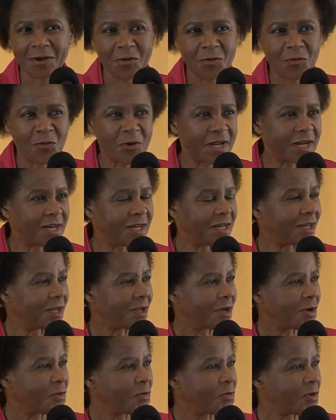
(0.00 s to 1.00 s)

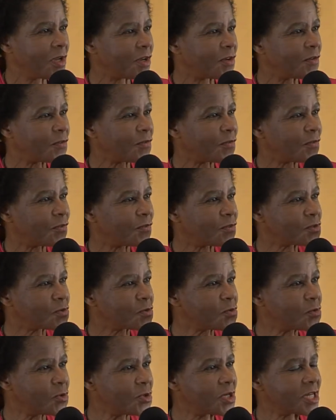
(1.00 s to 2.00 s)
When we have
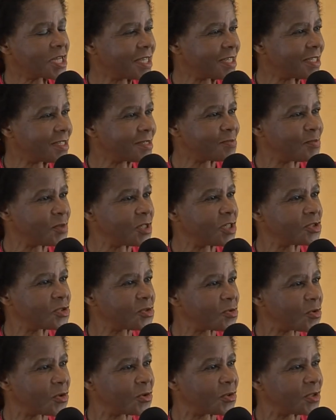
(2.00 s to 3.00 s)
school kids being
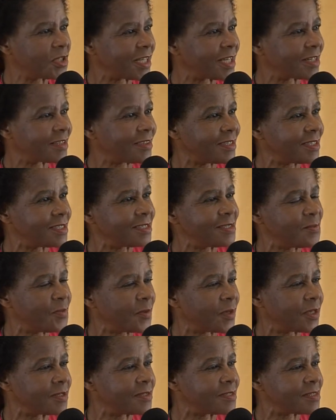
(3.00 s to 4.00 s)
told that
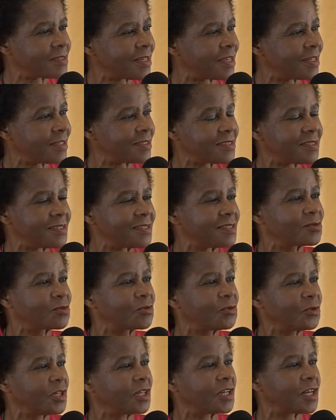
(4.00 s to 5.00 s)
30% is
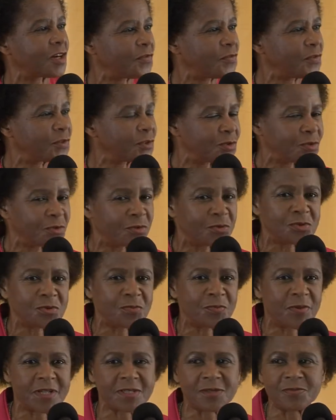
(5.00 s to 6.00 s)
good enough for you to
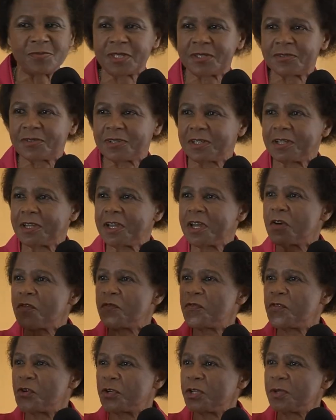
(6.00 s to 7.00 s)
pass matric,
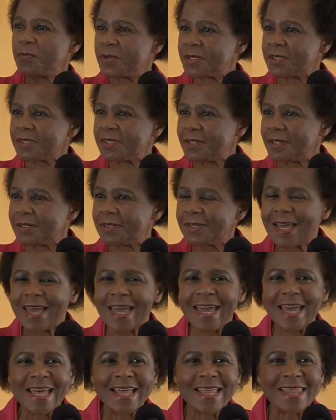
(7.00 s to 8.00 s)
40%,
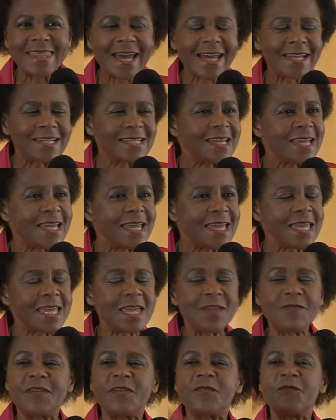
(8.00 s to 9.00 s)
that
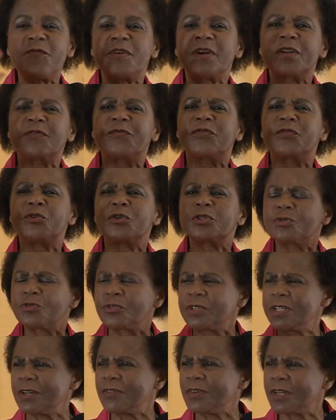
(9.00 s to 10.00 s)
even Verwoerd
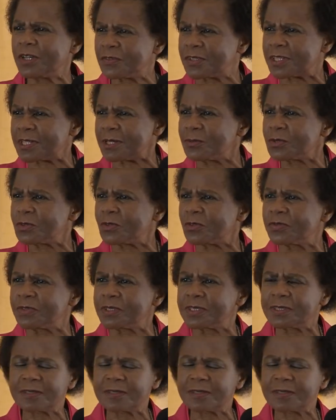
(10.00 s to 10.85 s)
will never have dreamt of.